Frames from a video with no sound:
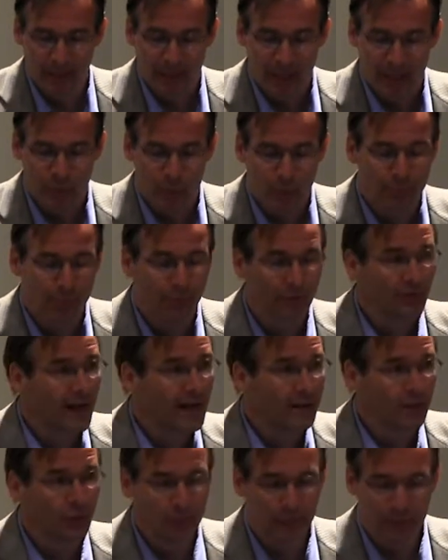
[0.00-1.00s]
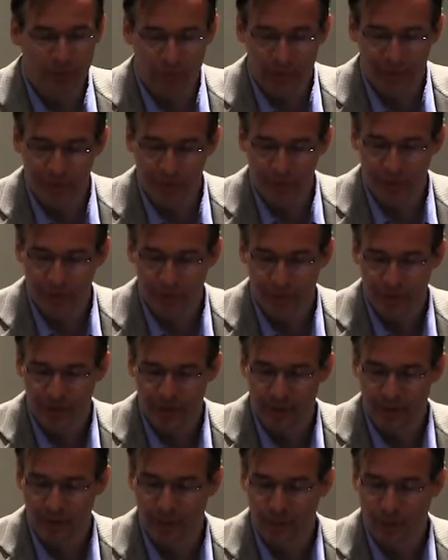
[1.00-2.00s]
It would provide human resources
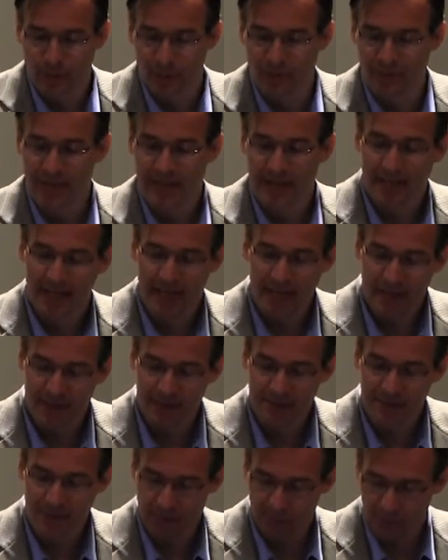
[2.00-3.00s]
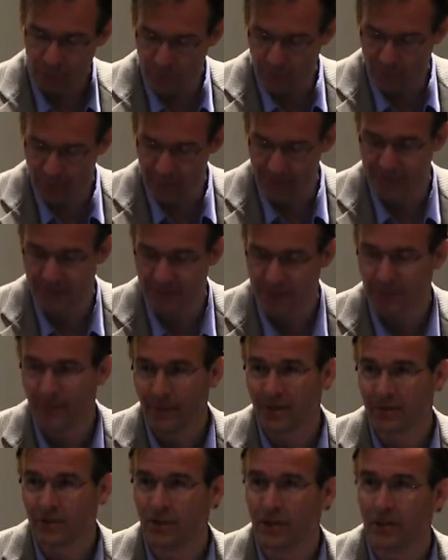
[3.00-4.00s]
in the form of dedicated software and system
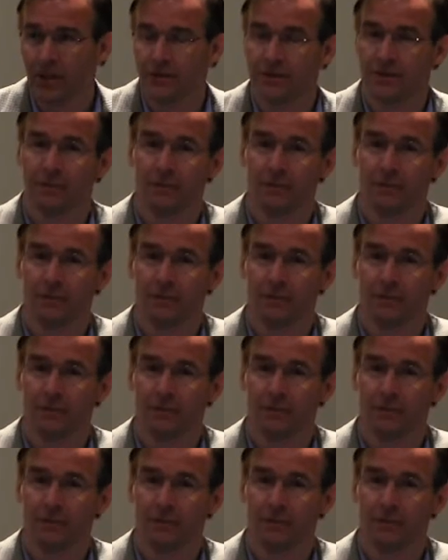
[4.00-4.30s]
engineers.